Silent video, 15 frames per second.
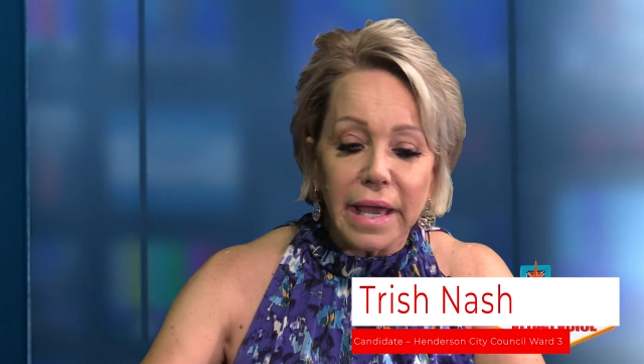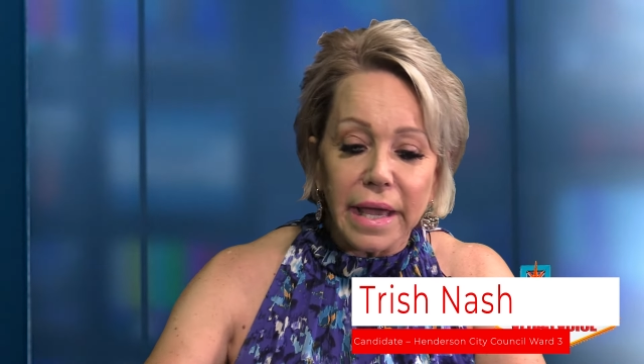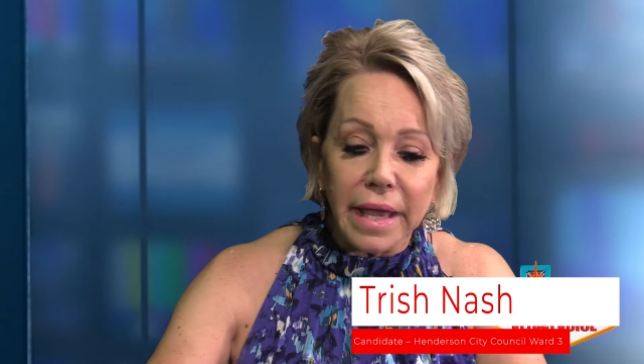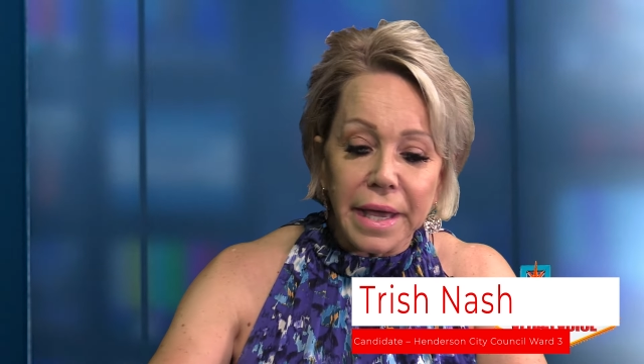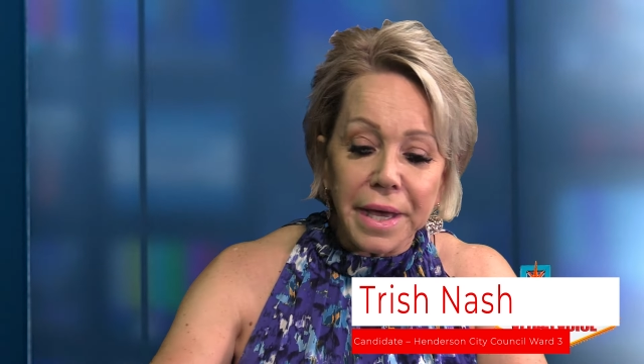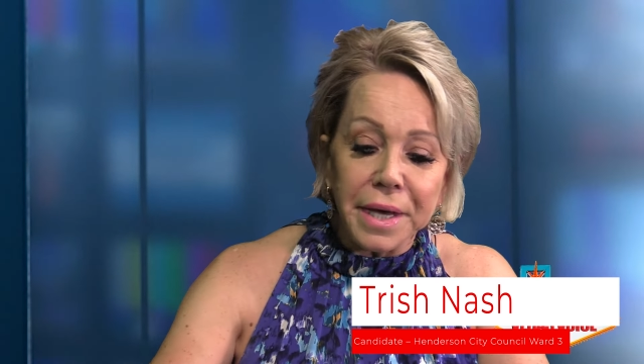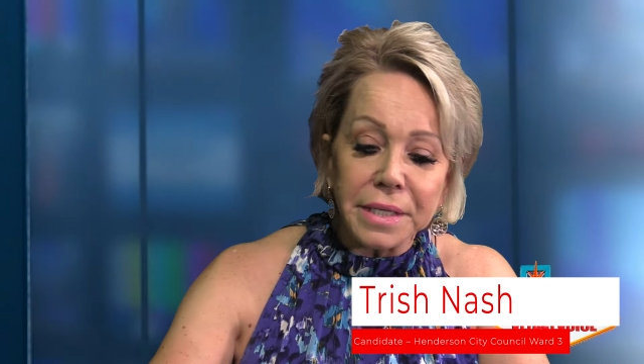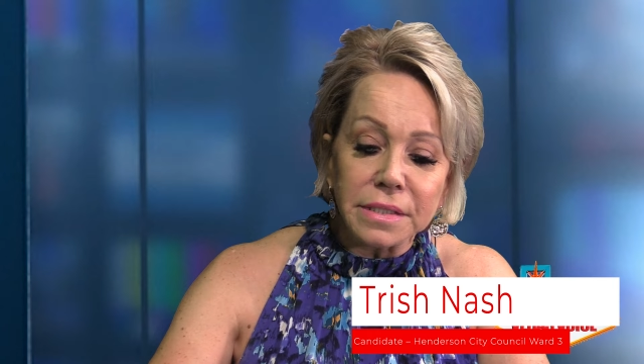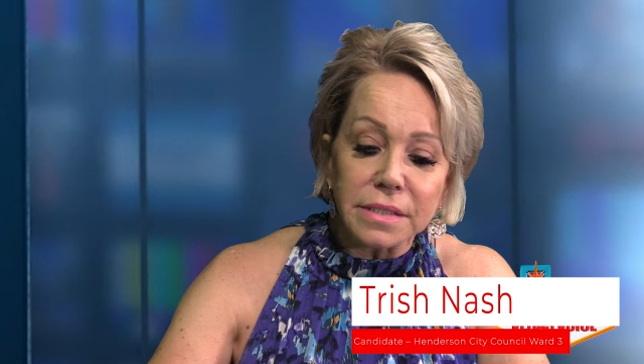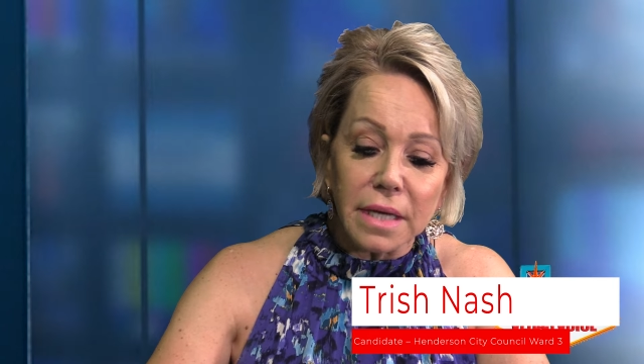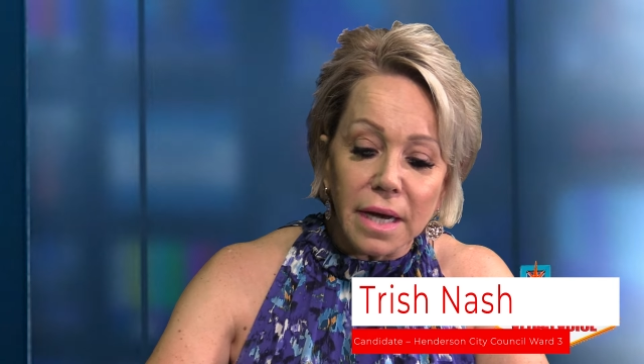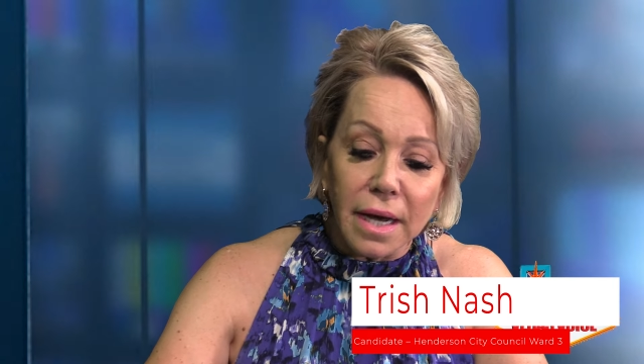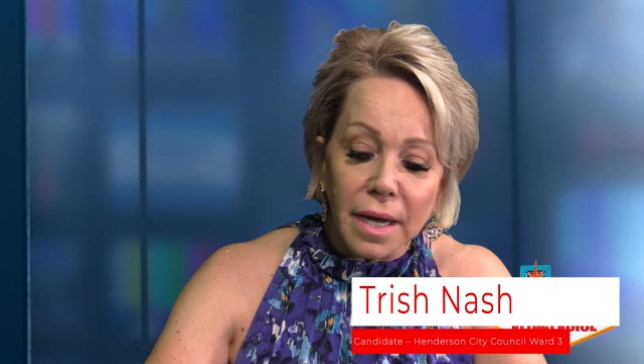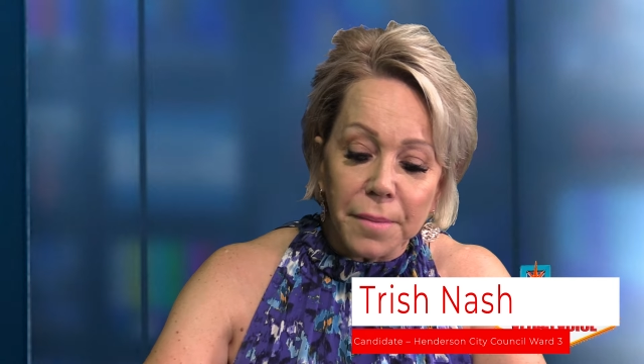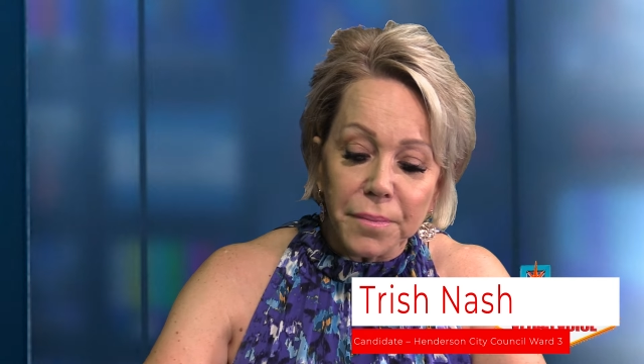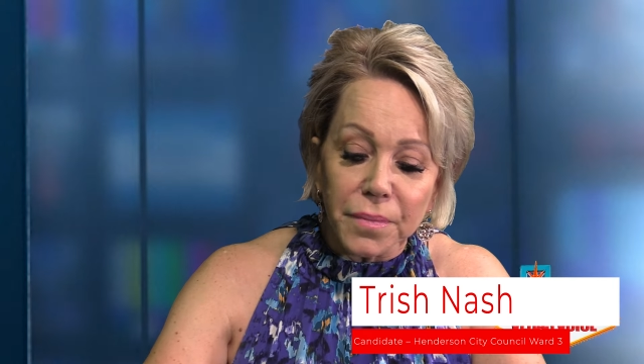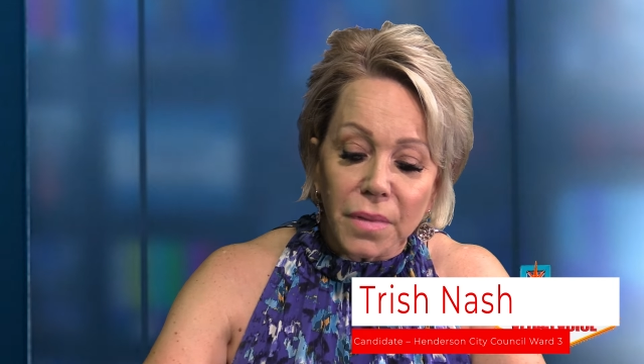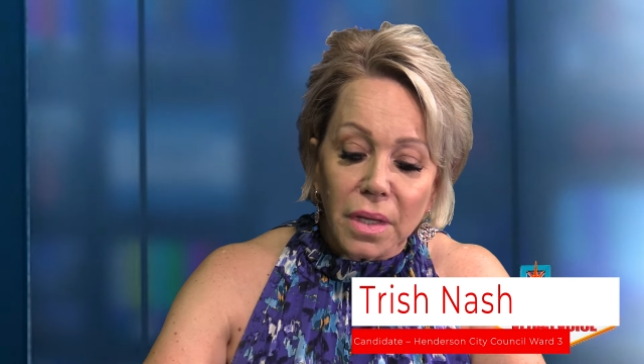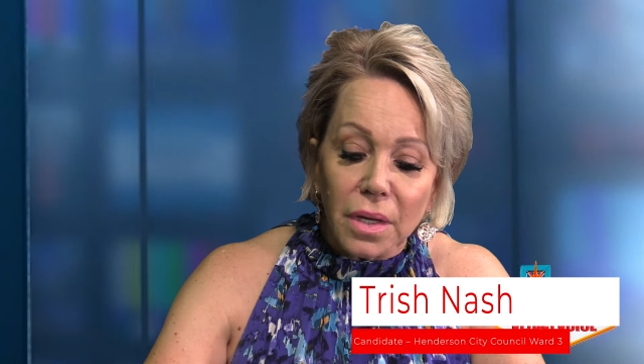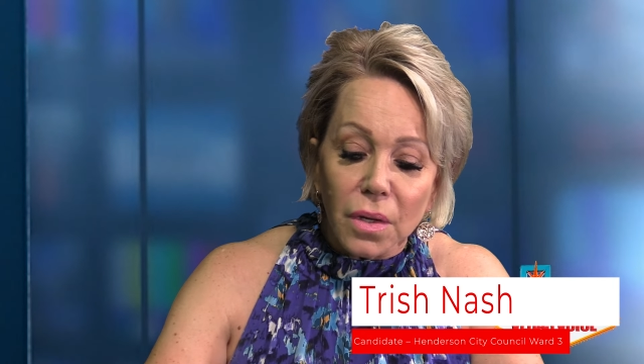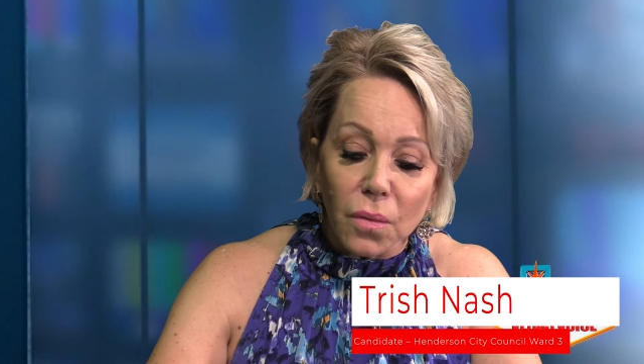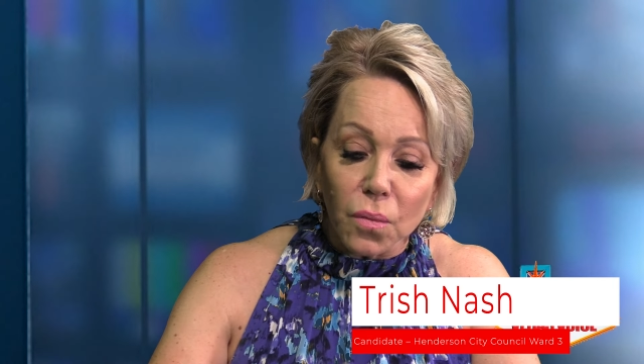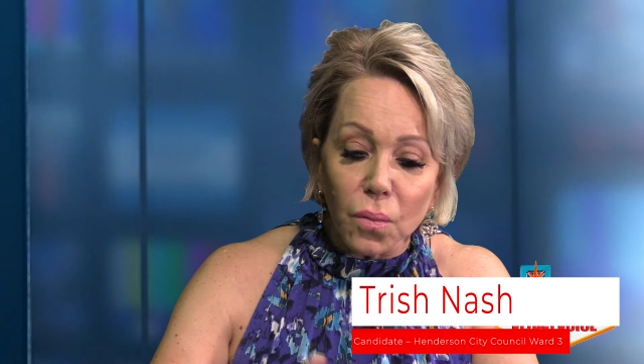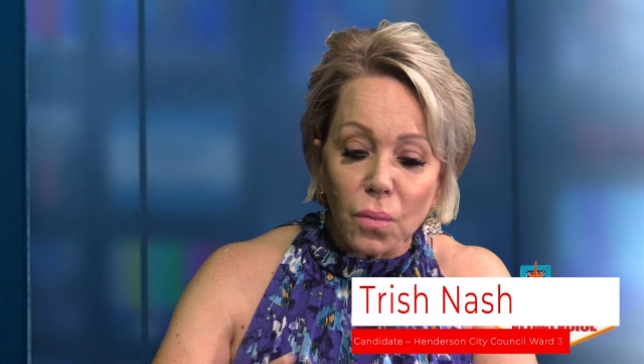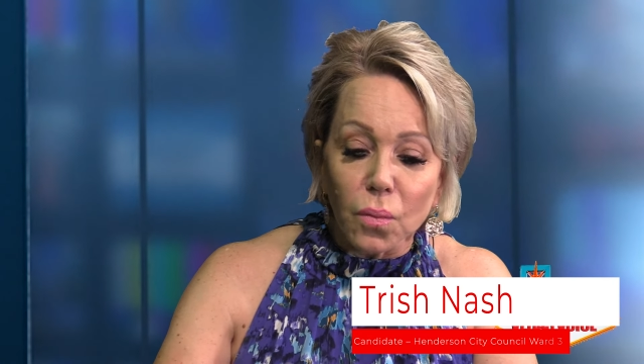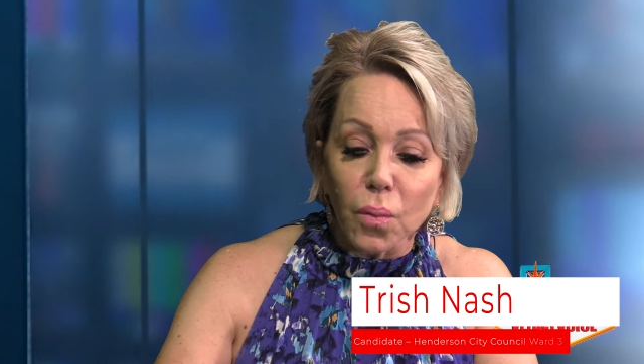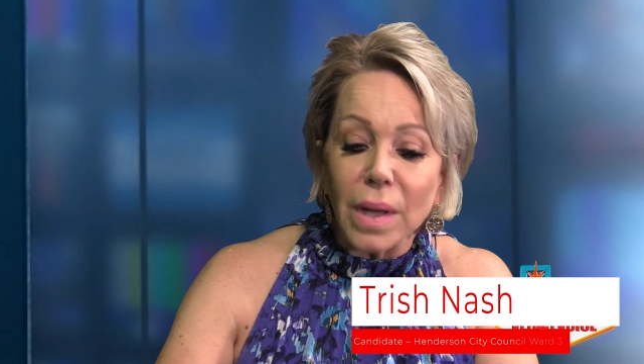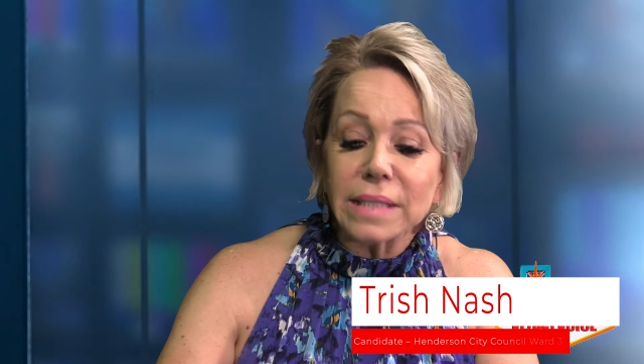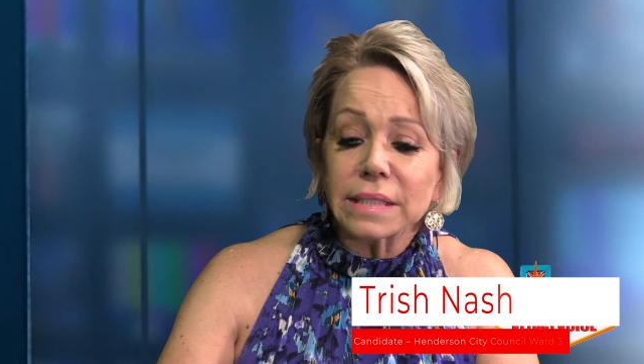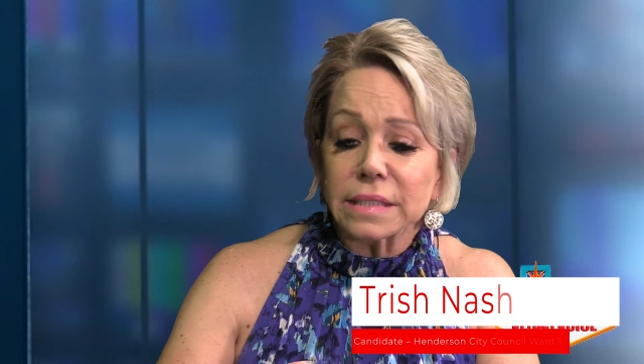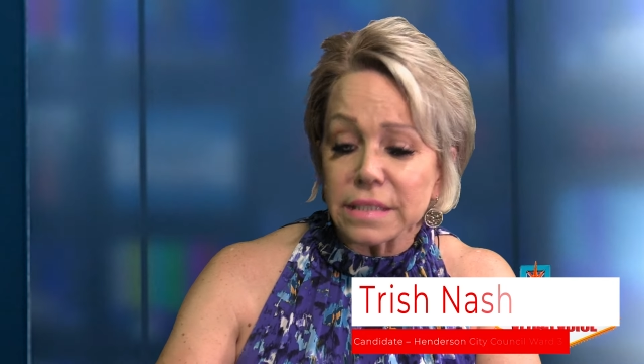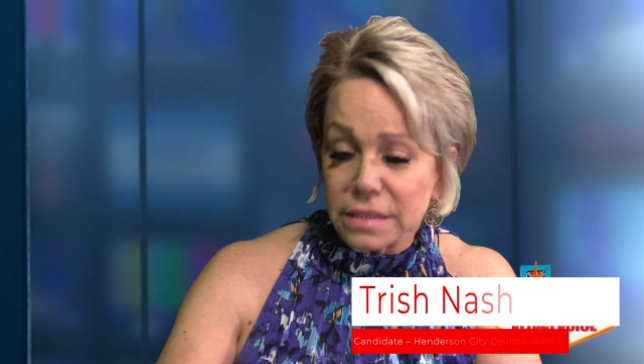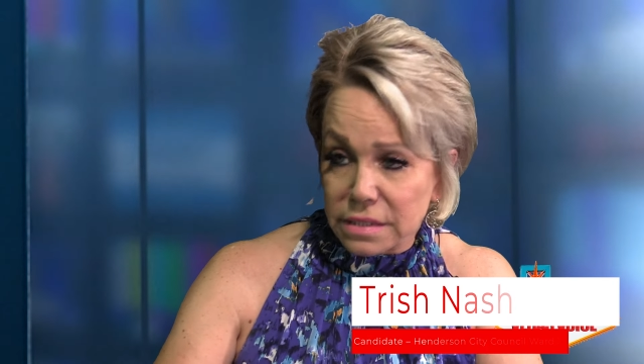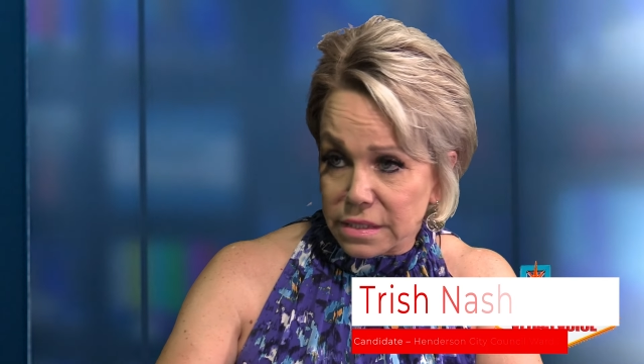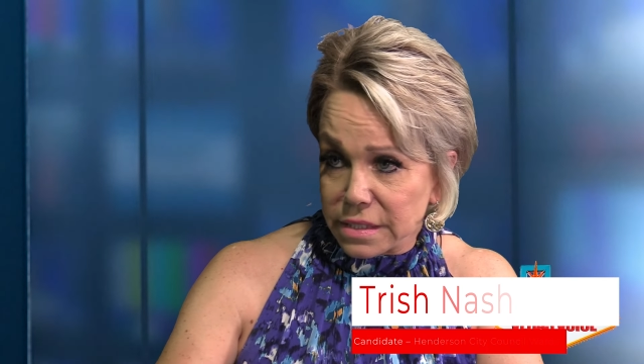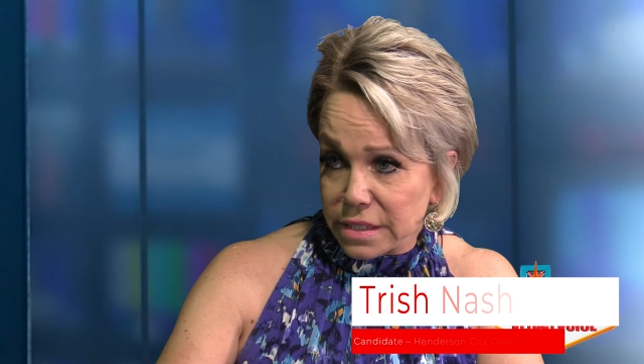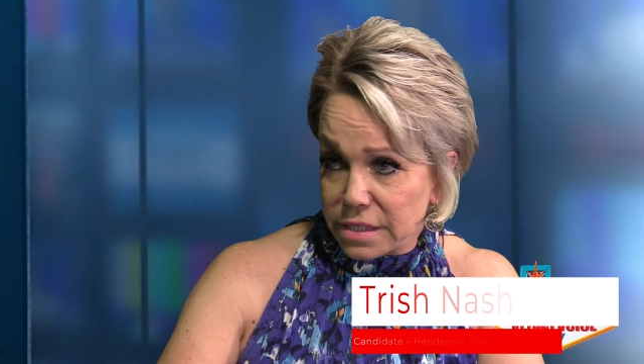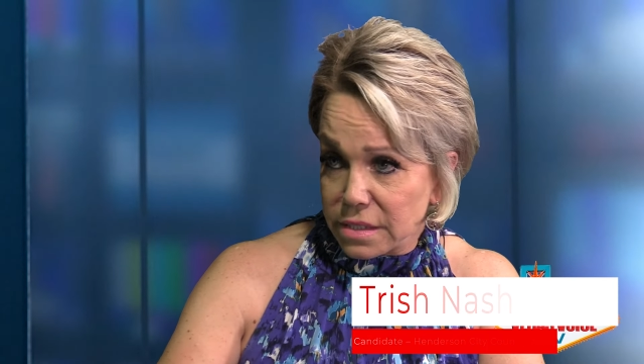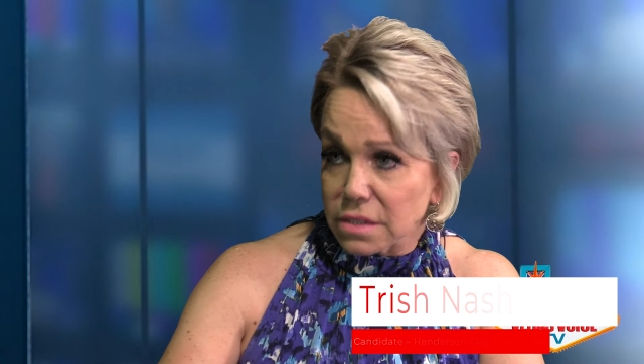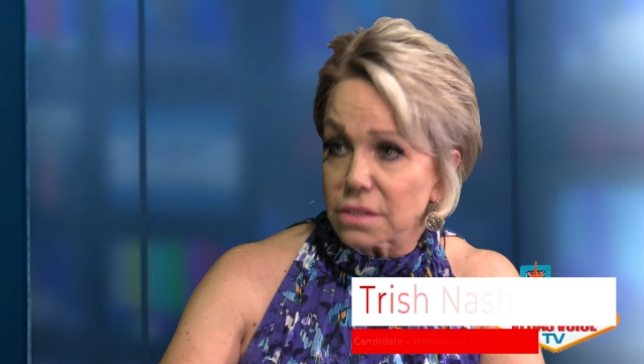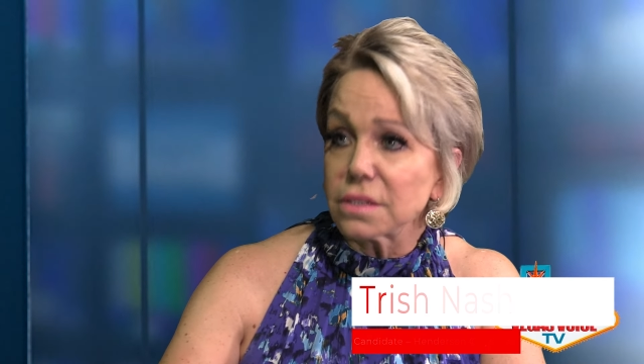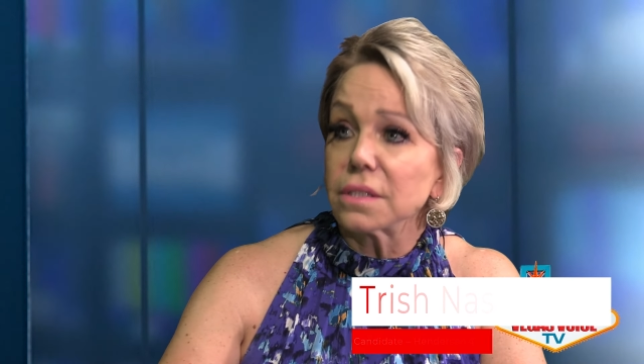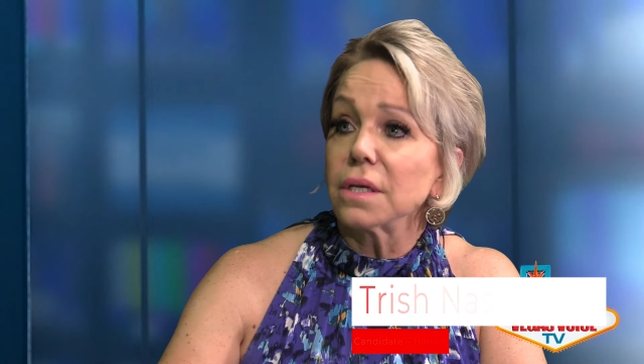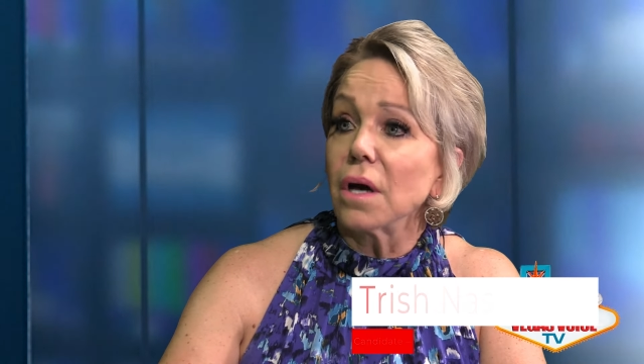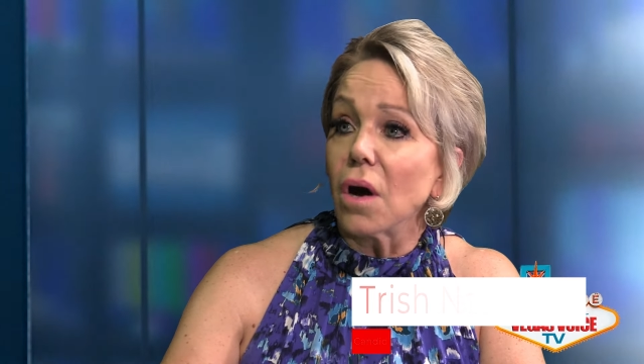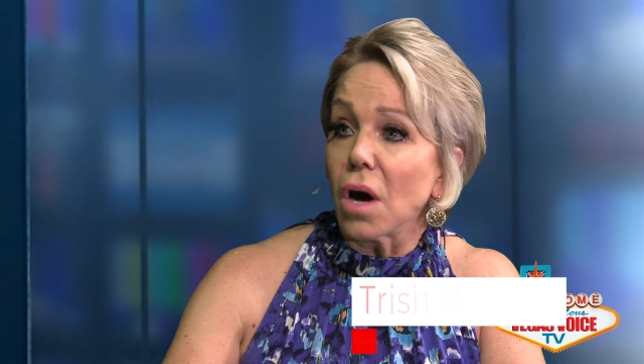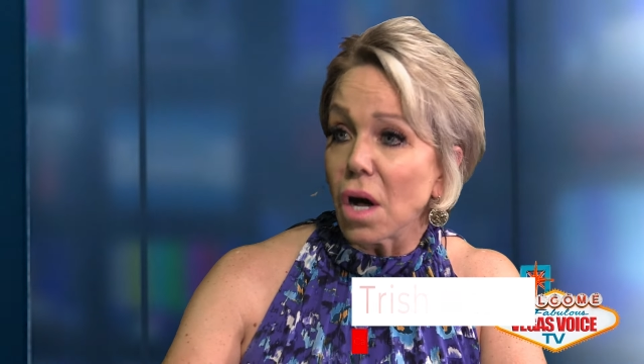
And residences,